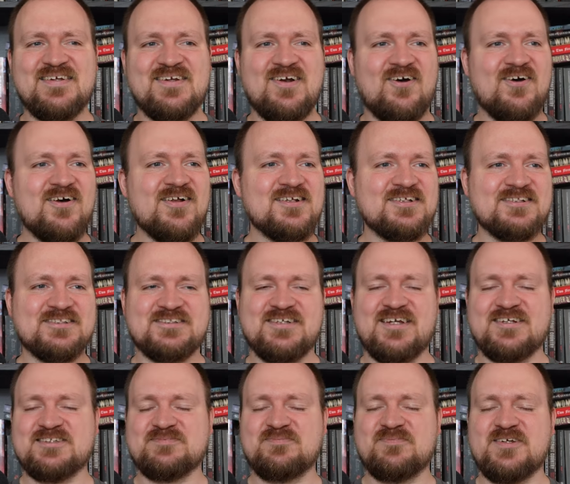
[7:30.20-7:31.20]
All his
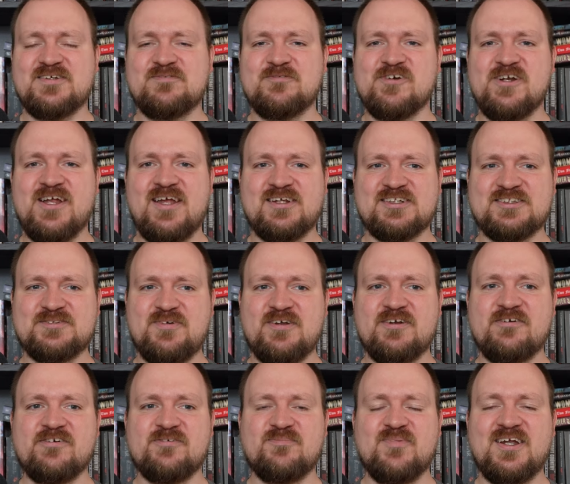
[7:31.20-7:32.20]

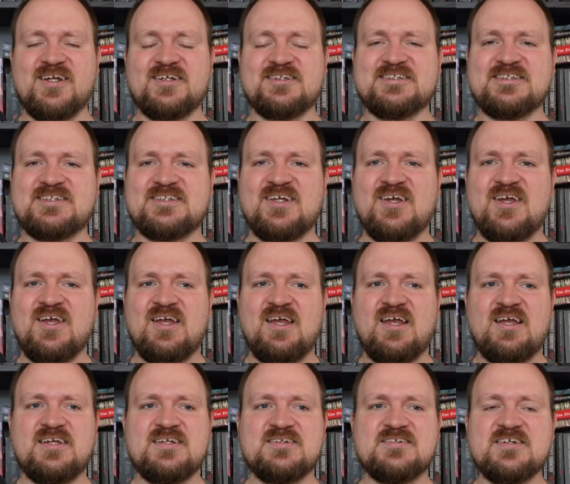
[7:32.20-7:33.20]
experiments
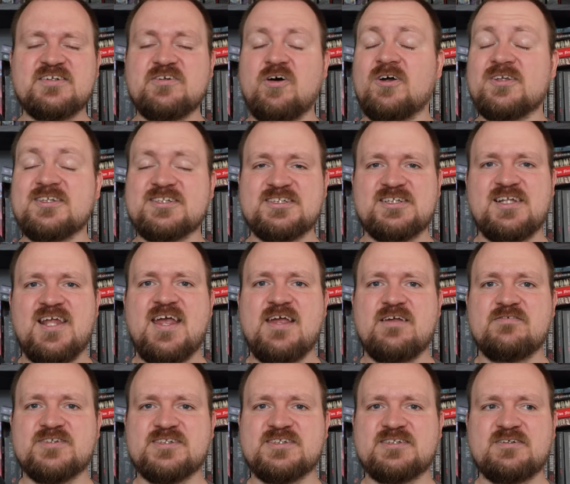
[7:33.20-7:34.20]
he did on
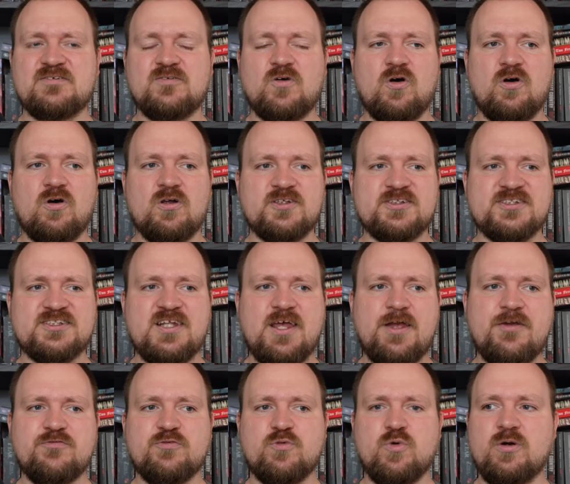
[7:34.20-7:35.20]
slaves, on
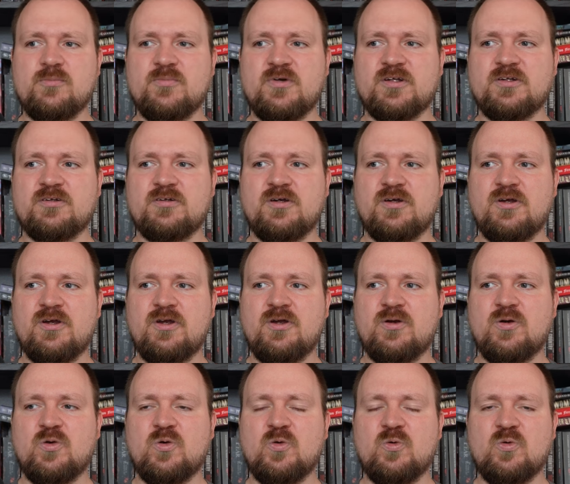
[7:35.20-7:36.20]
slave women,
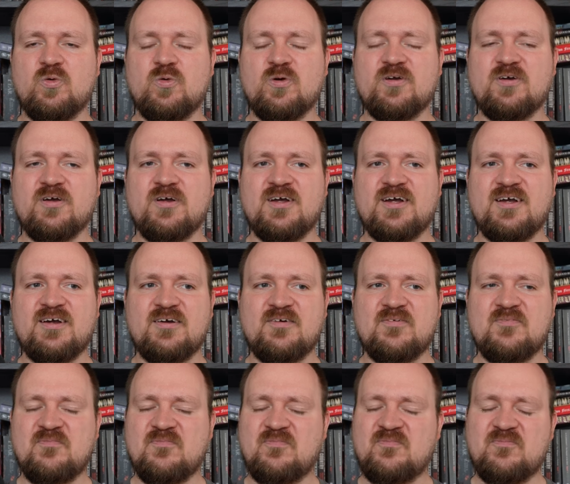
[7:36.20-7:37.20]
who
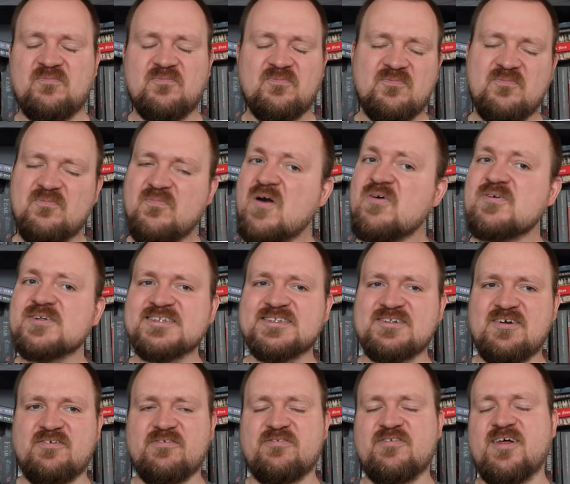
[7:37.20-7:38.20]
most
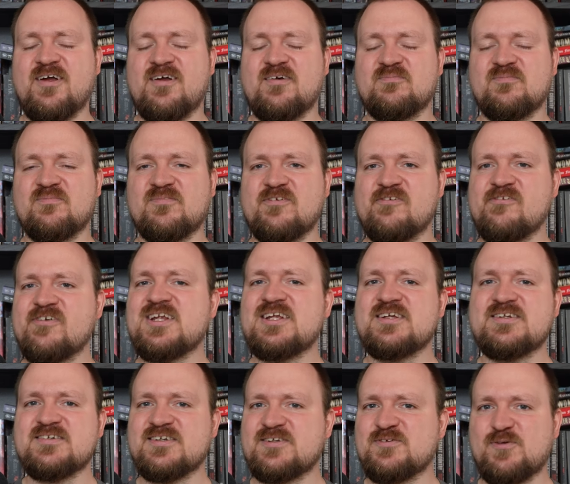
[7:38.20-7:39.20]
of them really
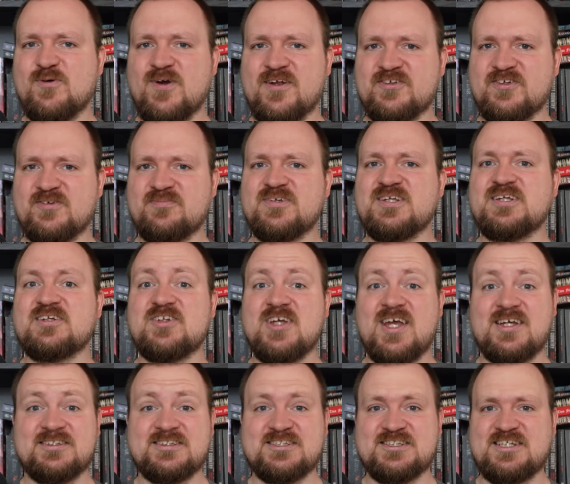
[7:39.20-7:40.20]
didn't want to be
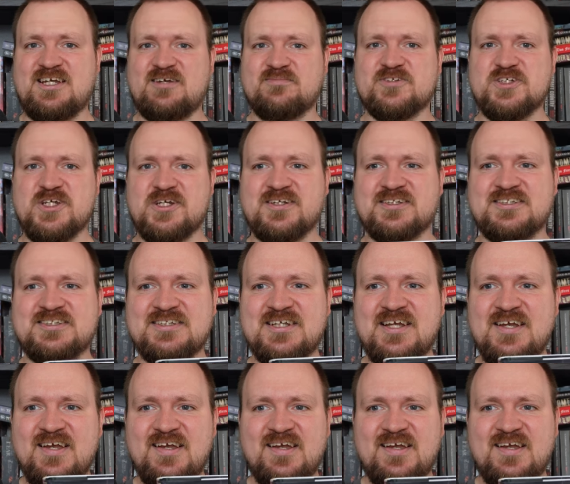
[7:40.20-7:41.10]
test subjects.